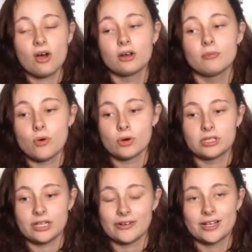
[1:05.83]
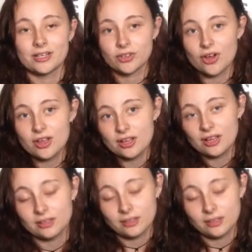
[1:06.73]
on a more serious note,